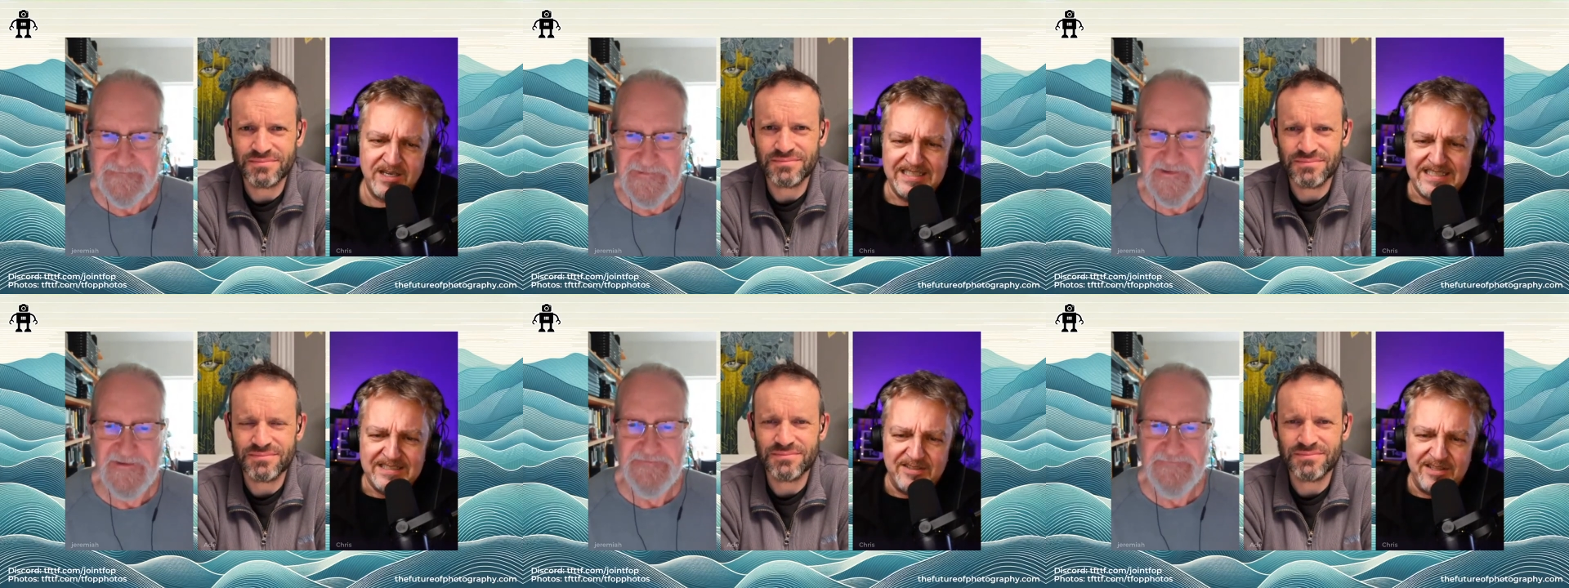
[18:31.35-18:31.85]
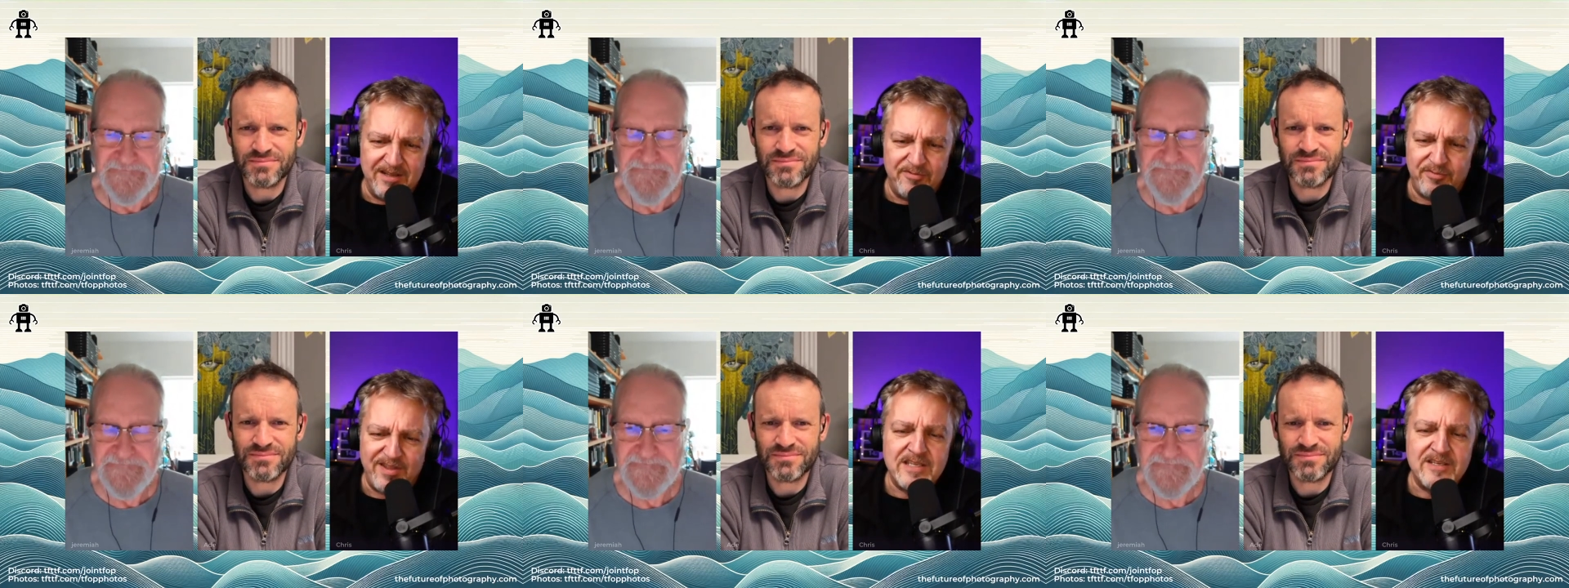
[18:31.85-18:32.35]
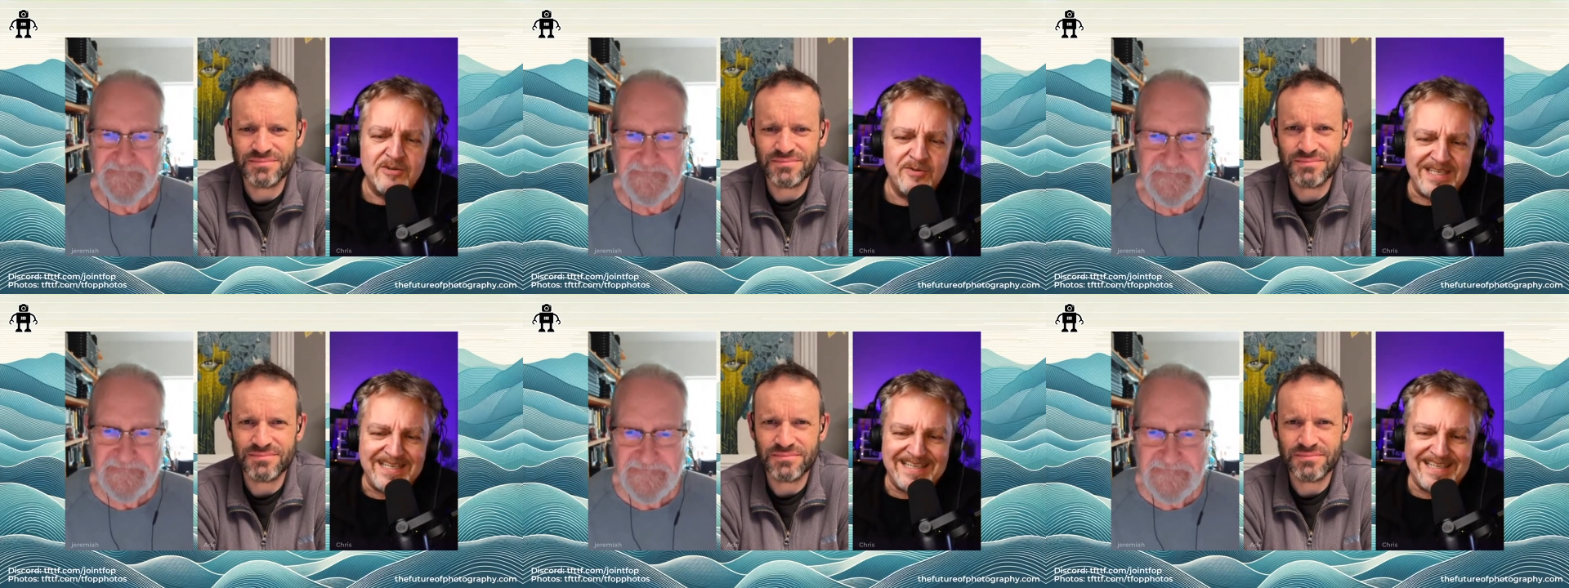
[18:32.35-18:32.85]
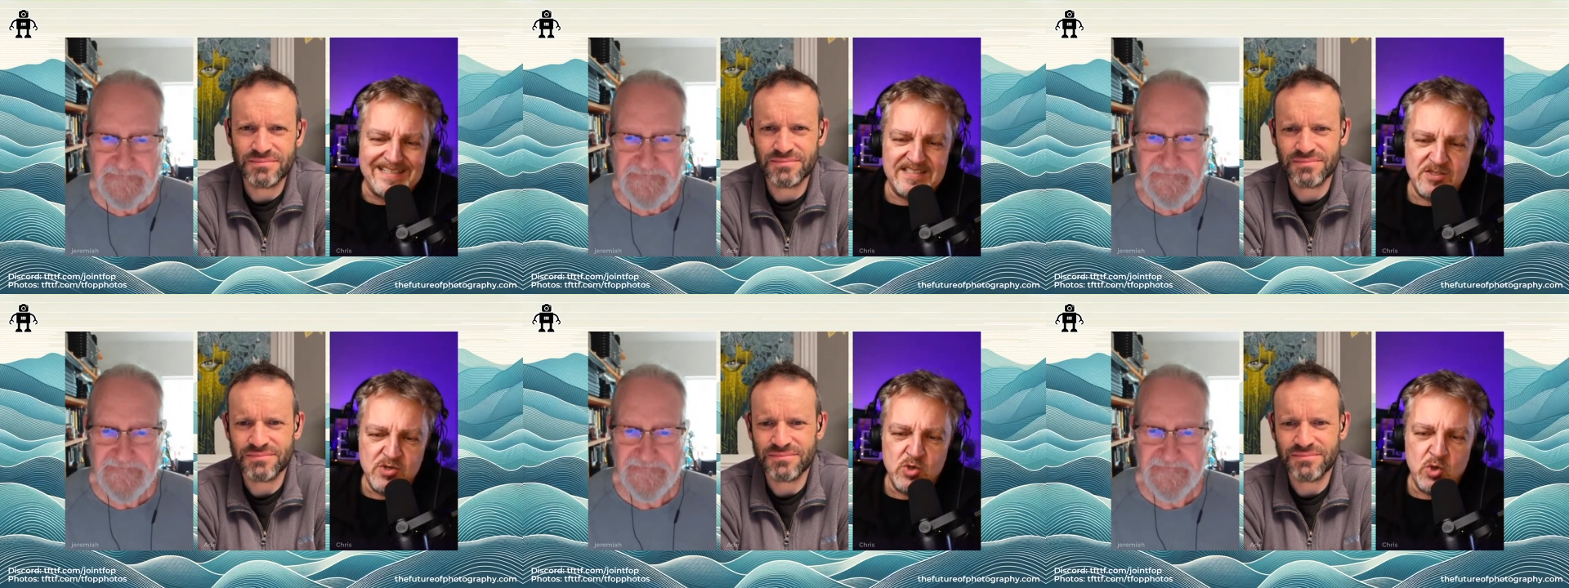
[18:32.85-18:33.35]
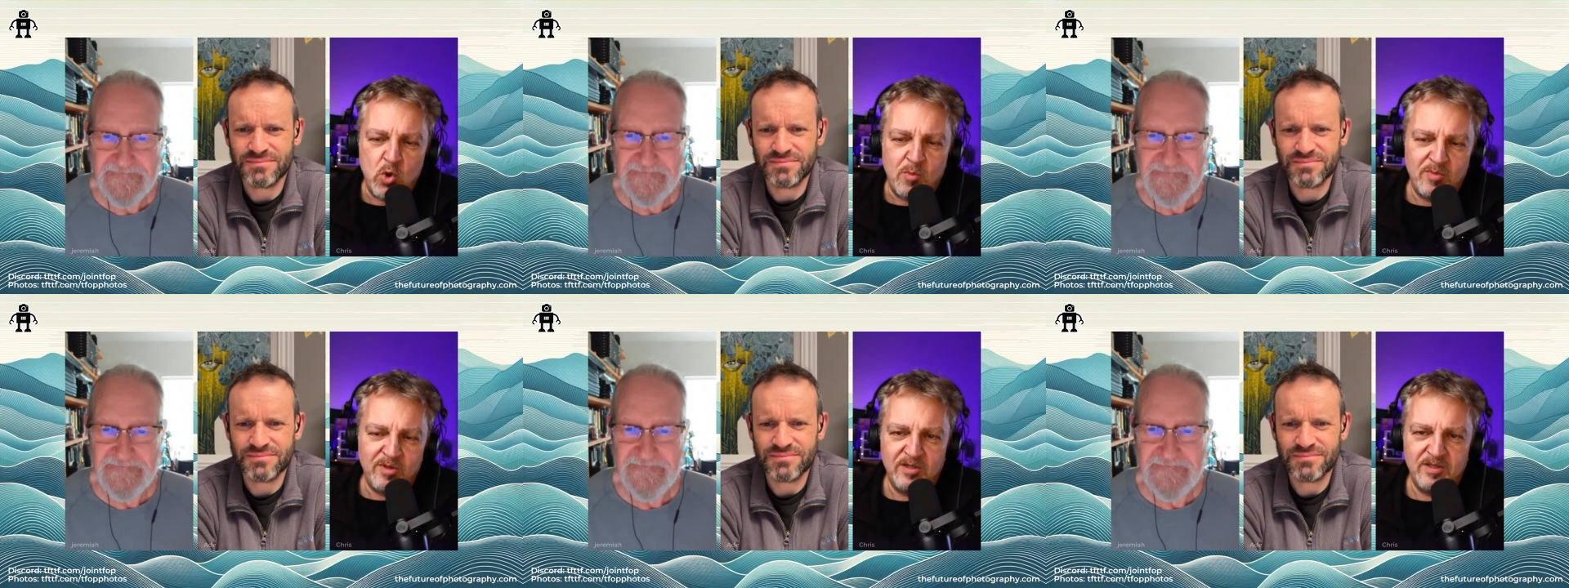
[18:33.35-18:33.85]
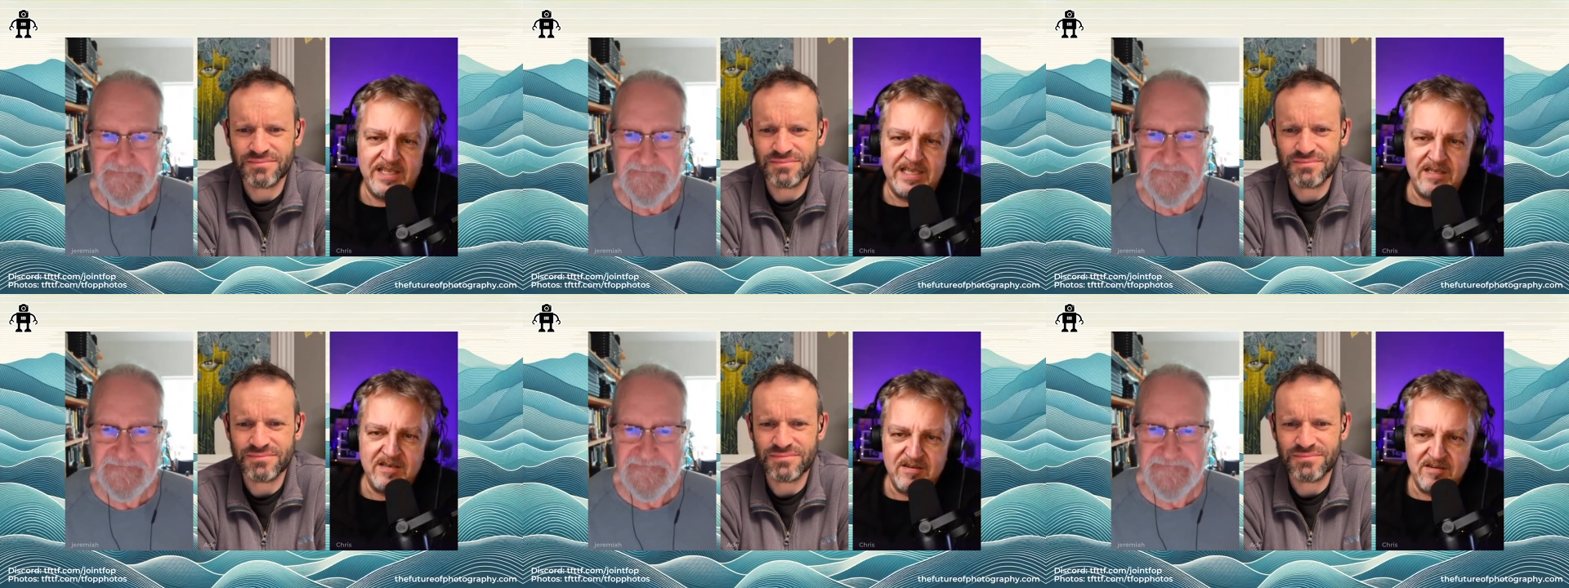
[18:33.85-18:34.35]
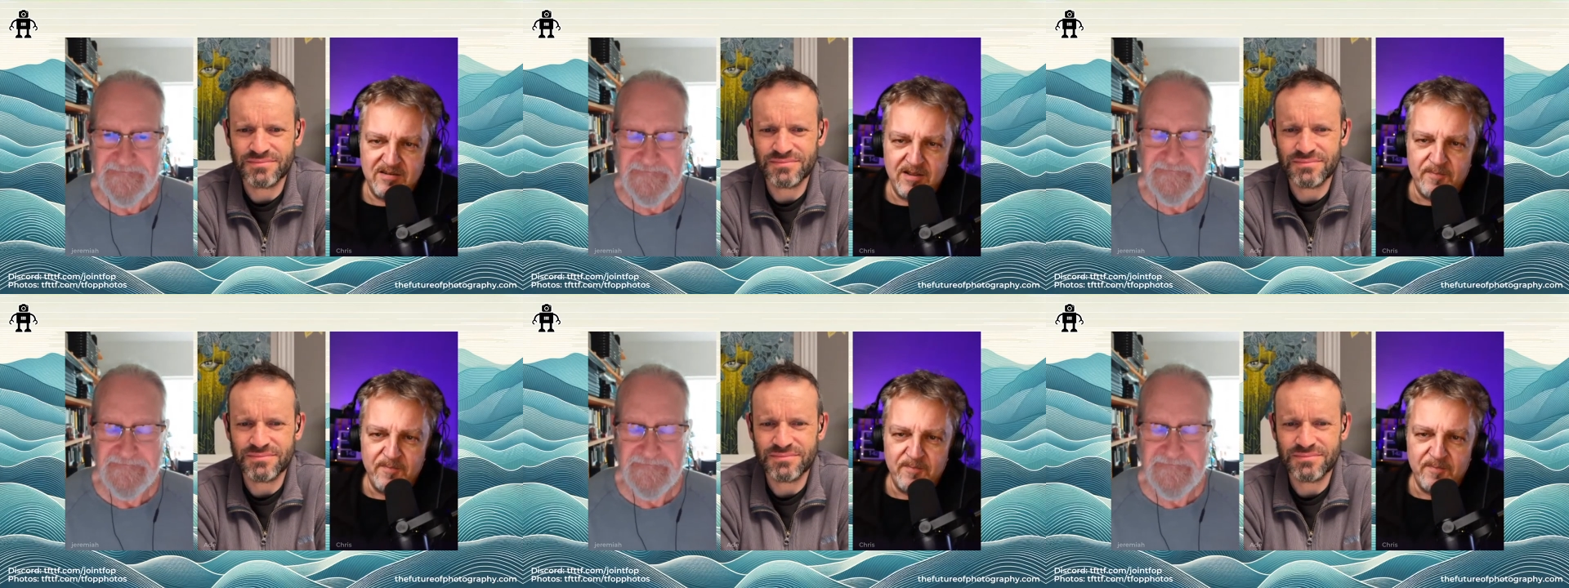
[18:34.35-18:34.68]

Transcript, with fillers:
Speaker 1: Sure. Uh, fakery is normal in